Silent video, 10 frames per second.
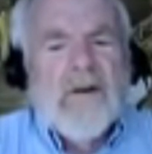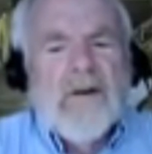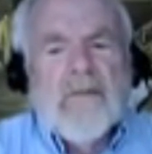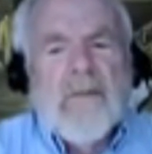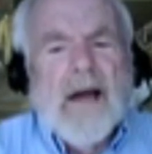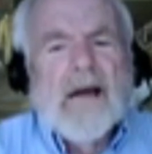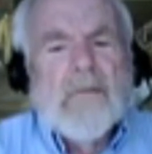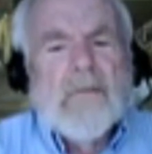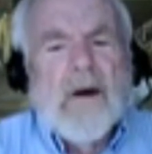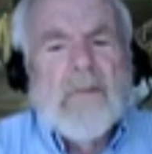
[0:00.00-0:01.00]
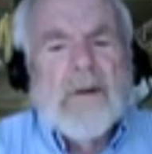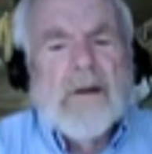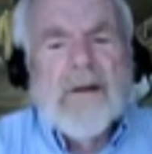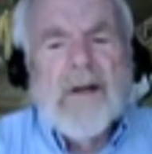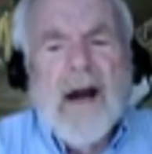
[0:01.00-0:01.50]
your main
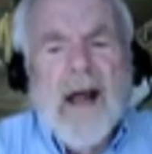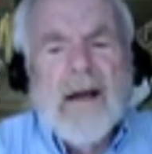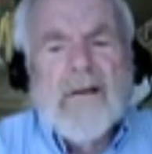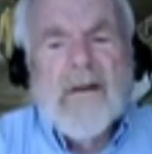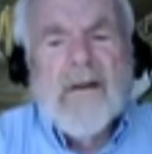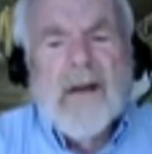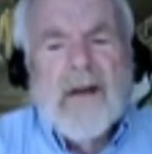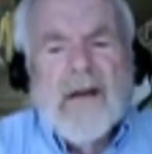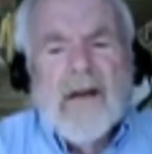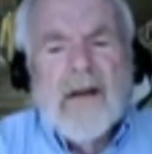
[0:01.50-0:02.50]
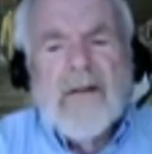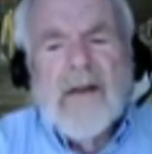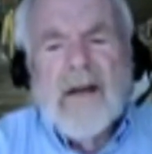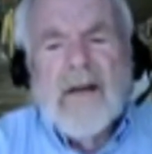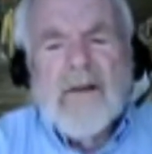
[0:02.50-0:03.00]
purpose in life,
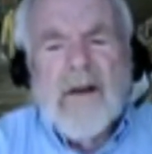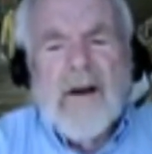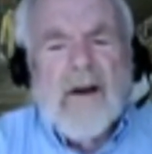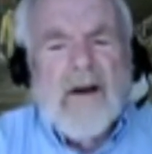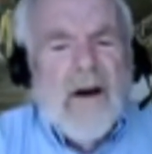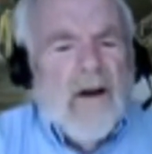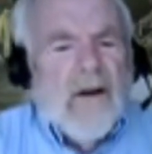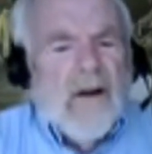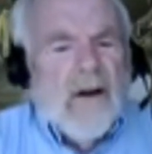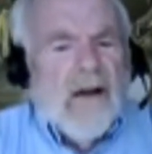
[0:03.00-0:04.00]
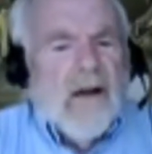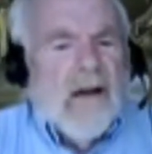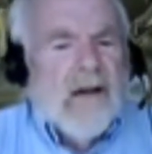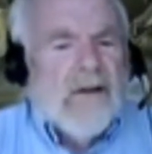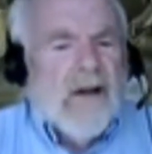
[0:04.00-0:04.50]
these are all
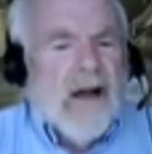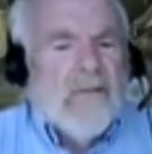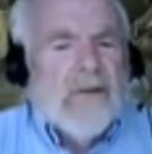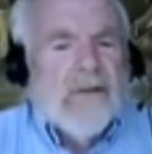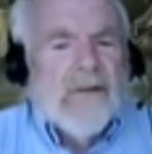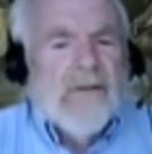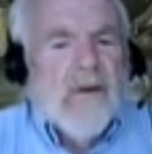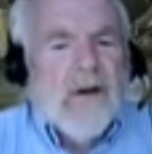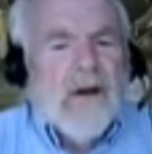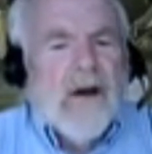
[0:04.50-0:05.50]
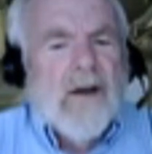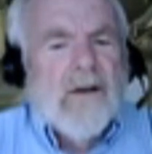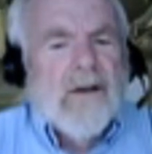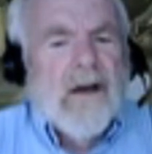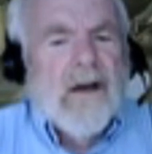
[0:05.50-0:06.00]
examples of what
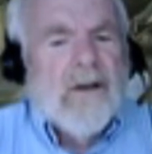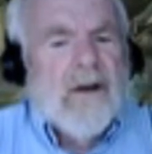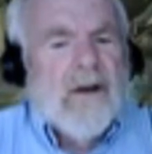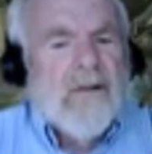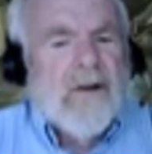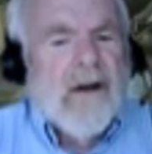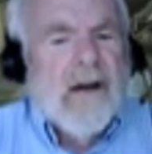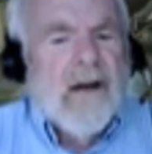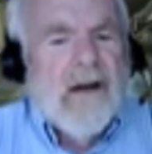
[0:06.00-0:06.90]
causes our suffering.